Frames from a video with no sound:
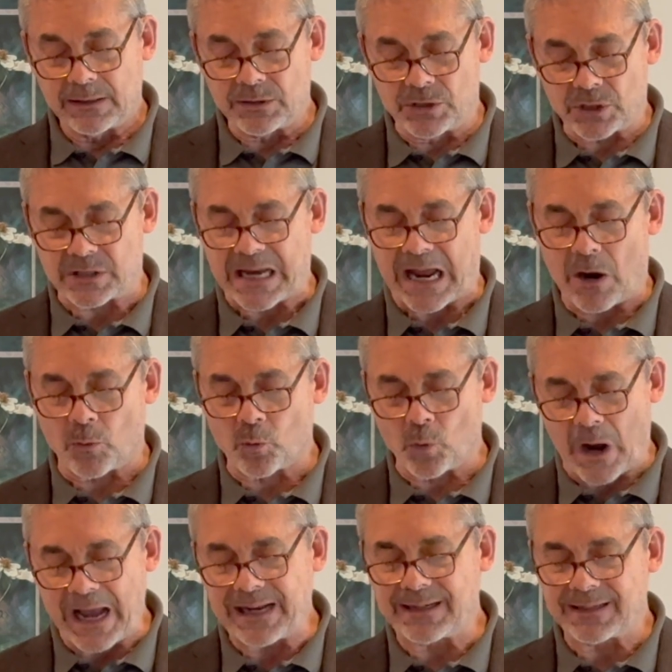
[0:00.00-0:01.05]
just how
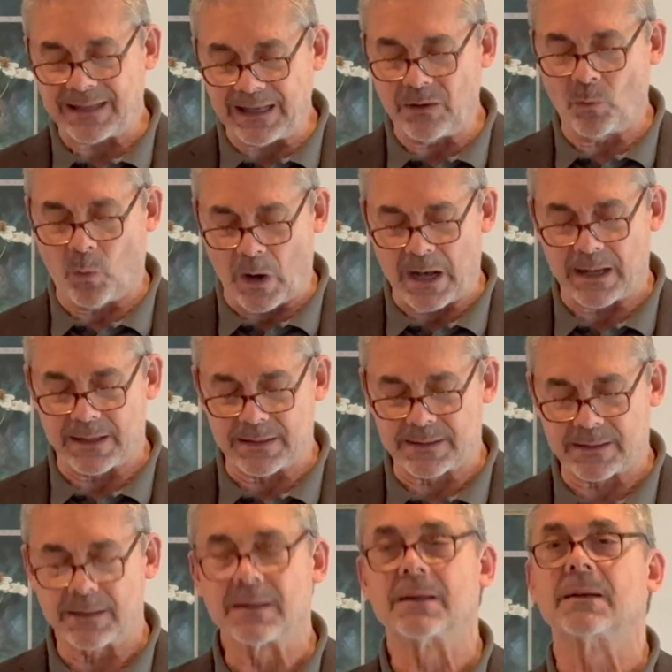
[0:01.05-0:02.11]
right he
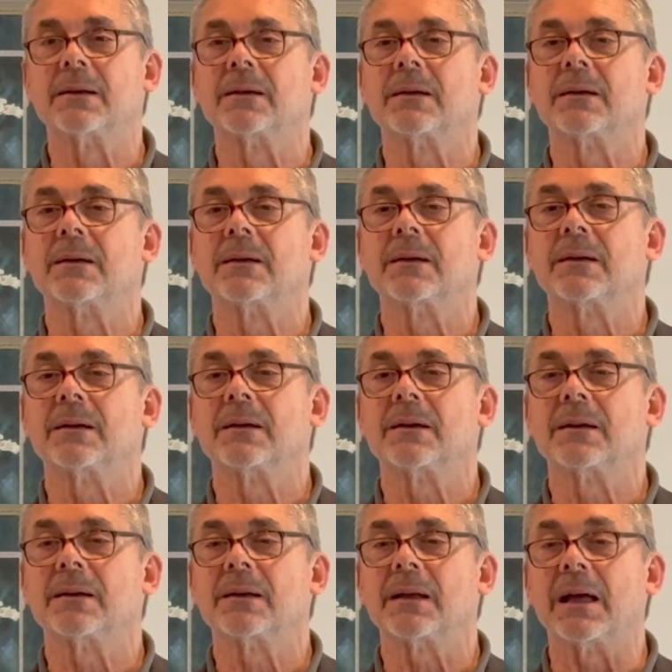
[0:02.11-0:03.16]
was.
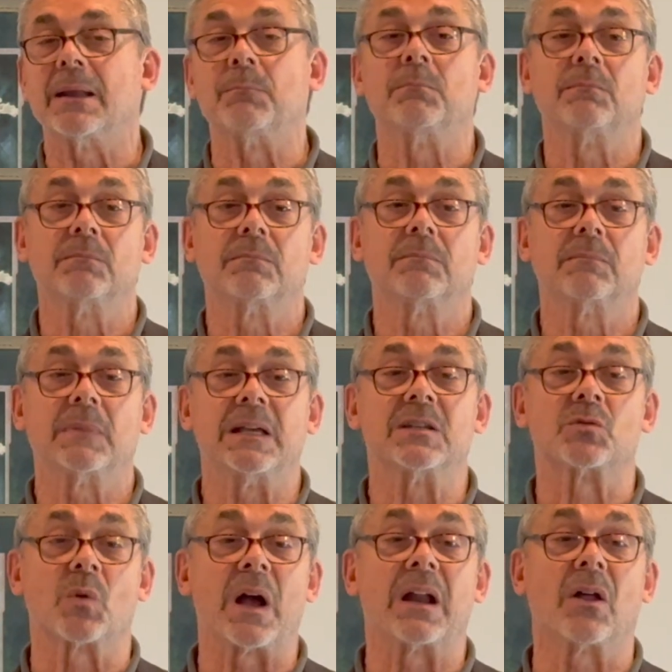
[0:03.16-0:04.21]
And
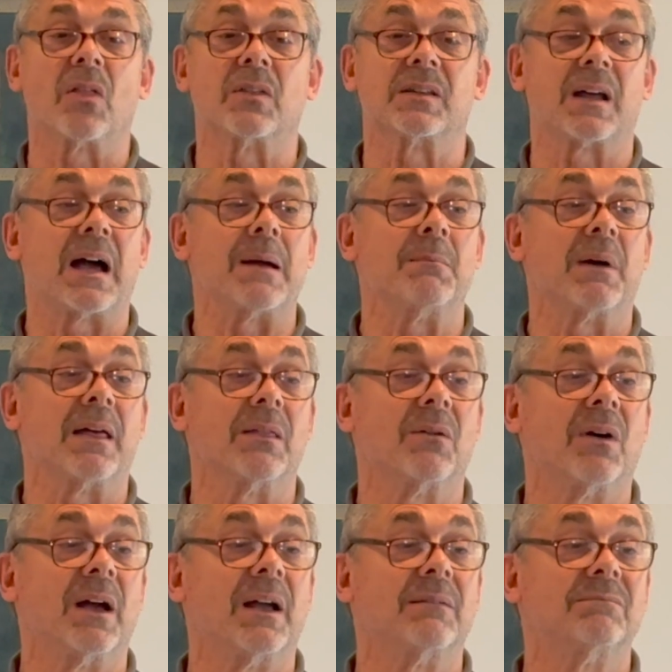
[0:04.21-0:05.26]
he's right all the time, by the
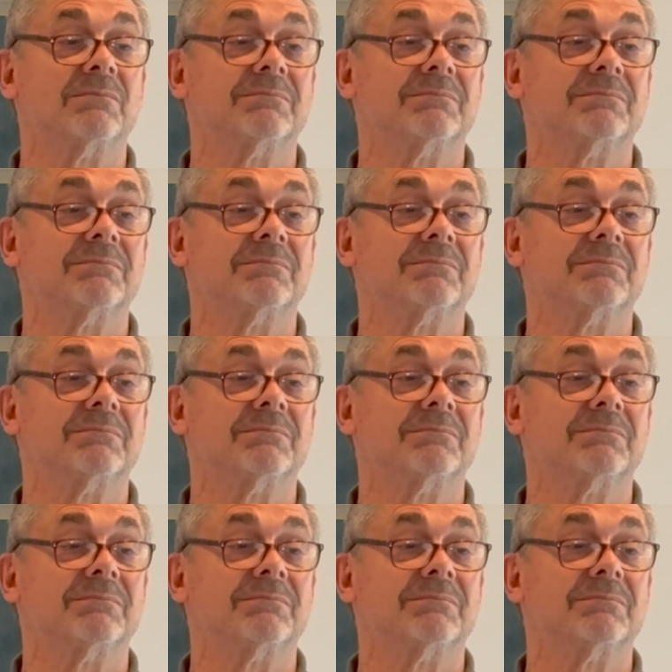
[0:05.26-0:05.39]
way.